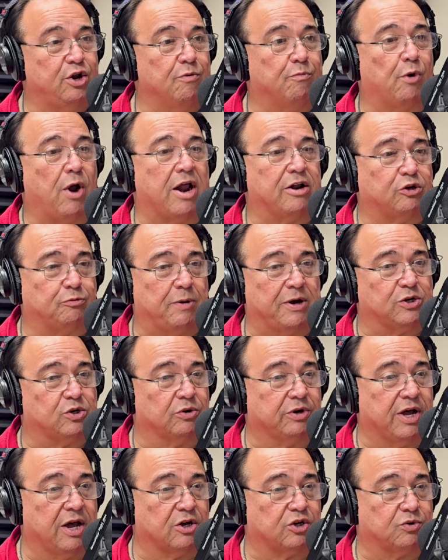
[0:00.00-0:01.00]
you brought a
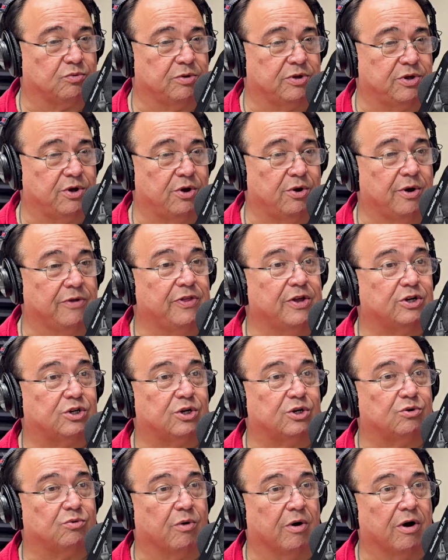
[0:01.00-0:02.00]
special guest with you, and this
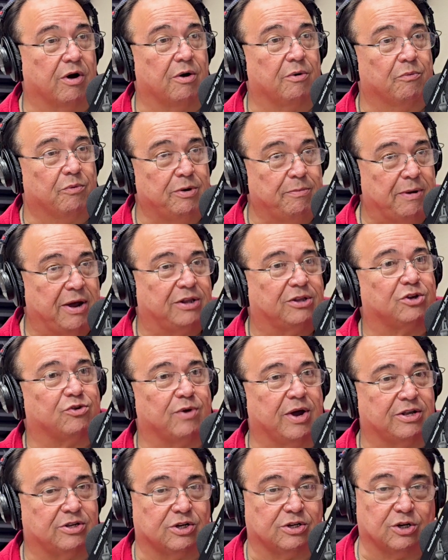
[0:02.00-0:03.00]
is where we make the
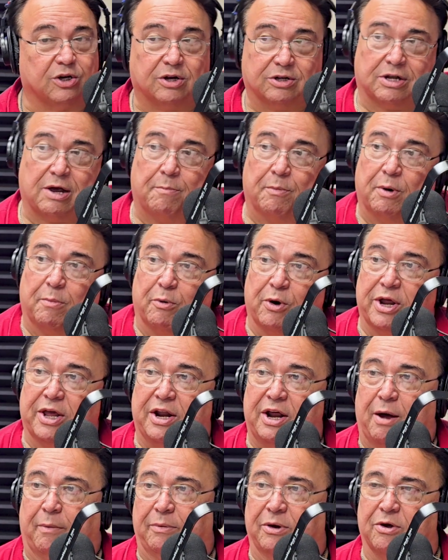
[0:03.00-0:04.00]
transition because I want to bring
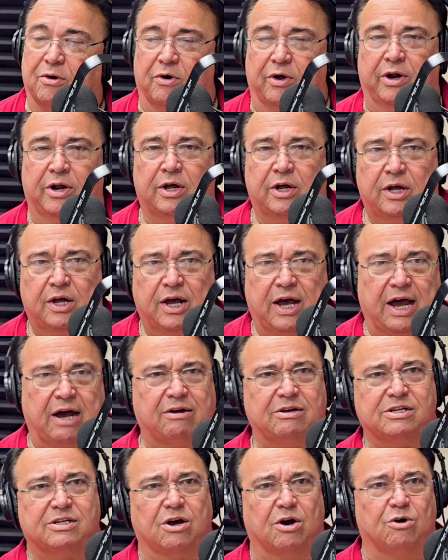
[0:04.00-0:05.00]
it up. You're going,
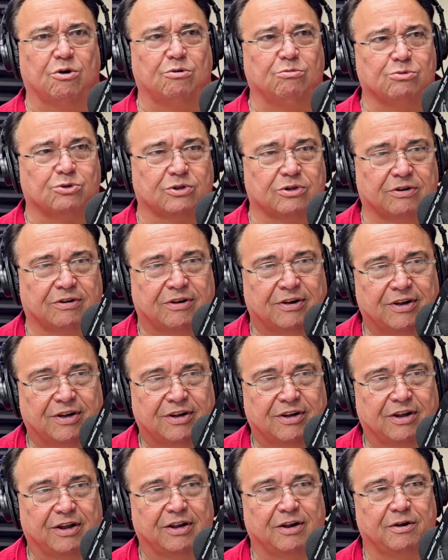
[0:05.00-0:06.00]
how does homes and
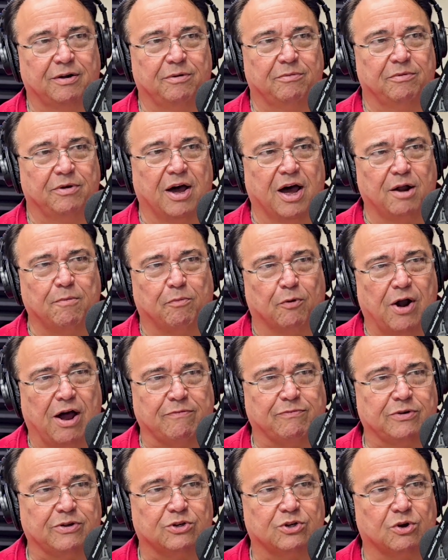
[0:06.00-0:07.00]

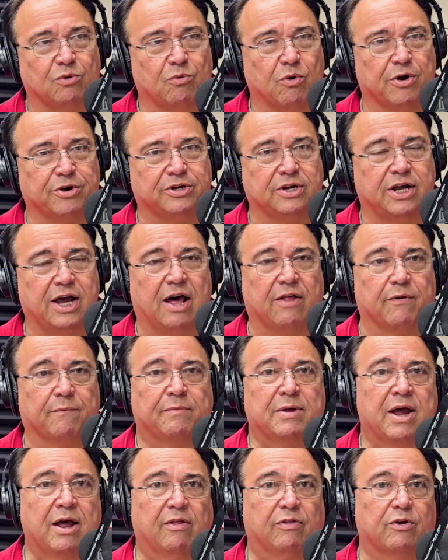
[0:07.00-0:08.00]
nonprofits work together?
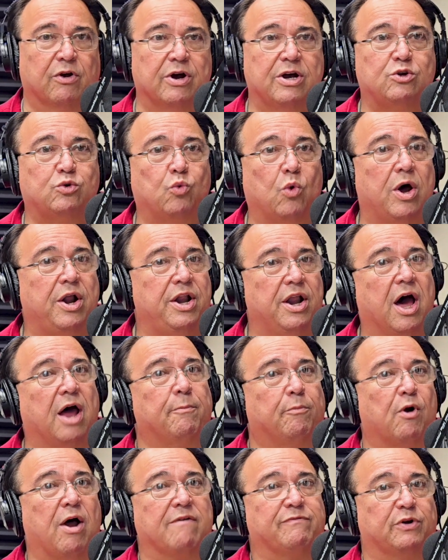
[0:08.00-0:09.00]
There is one
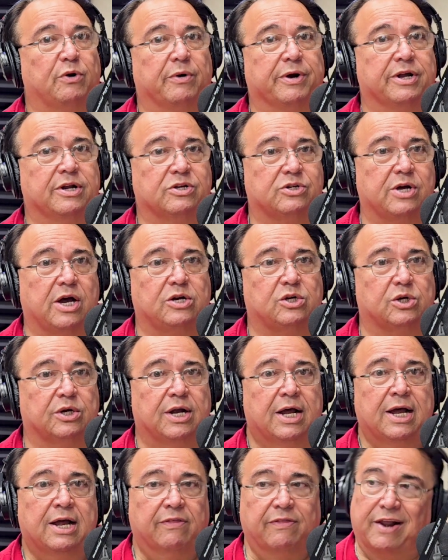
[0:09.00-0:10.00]
nonprofit
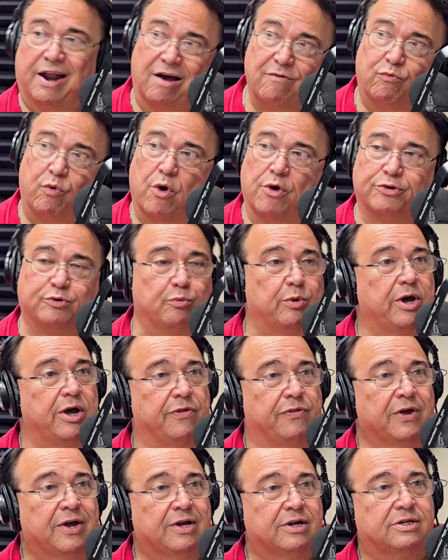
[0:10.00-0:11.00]
organization that I've worked
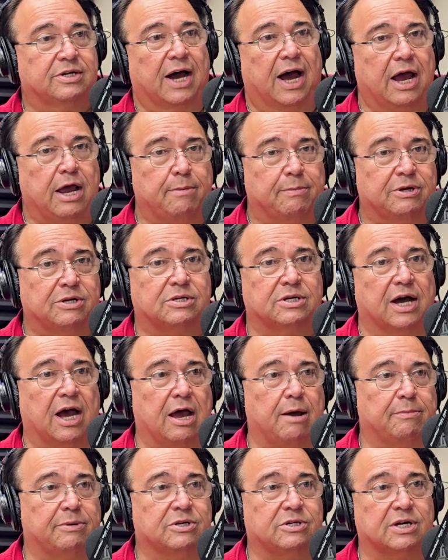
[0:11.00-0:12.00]
with time and
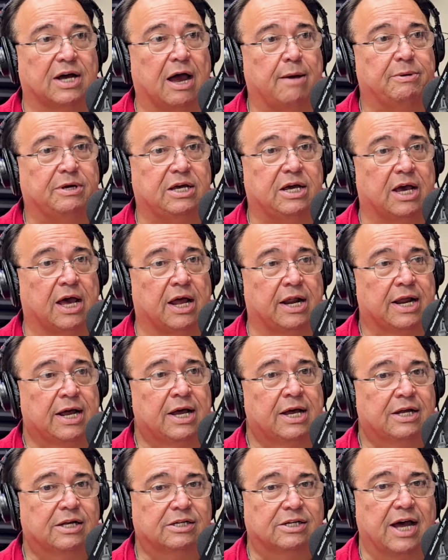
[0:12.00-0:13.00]
time and time again
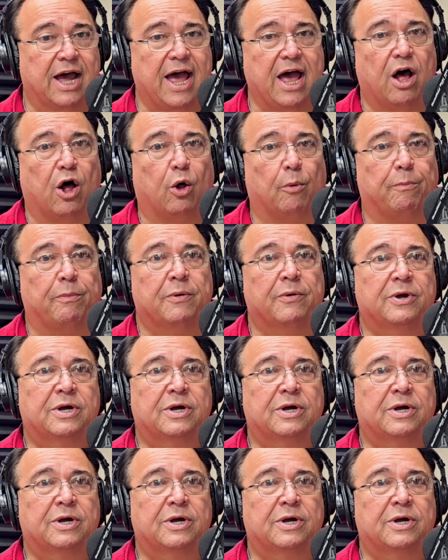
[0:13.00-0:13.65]
to help